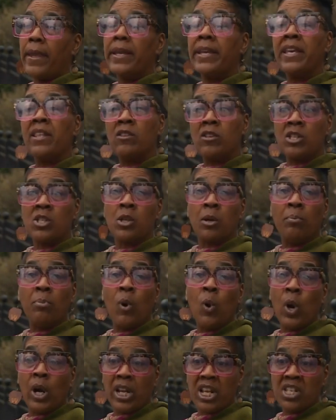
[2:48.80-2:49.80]
Either
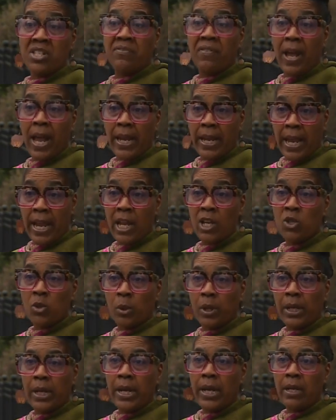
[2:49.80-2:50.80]
support us
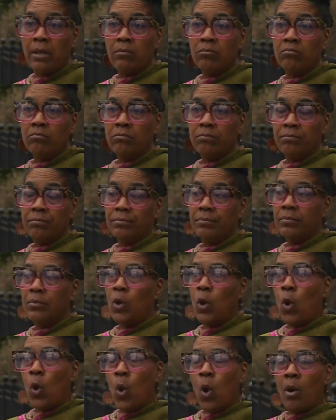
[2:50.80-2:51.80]
financially
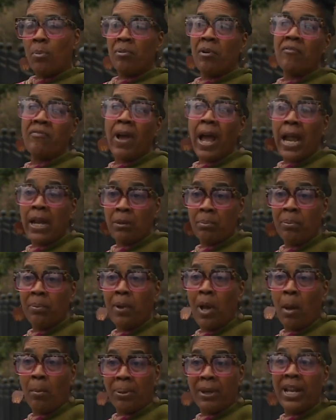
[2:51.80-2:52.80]
or provide a,
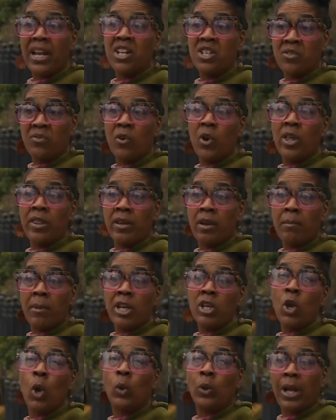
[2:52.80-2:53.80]
a place for them
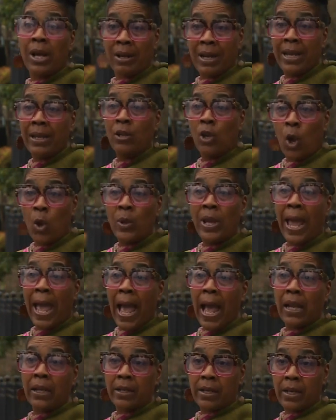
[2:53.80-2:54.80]
in your lo
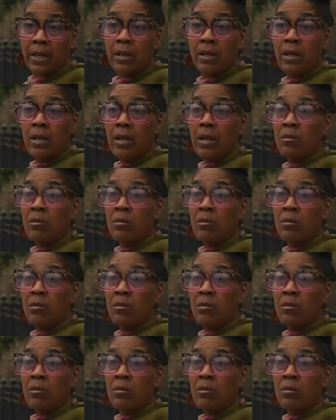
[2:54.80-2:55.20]
locality.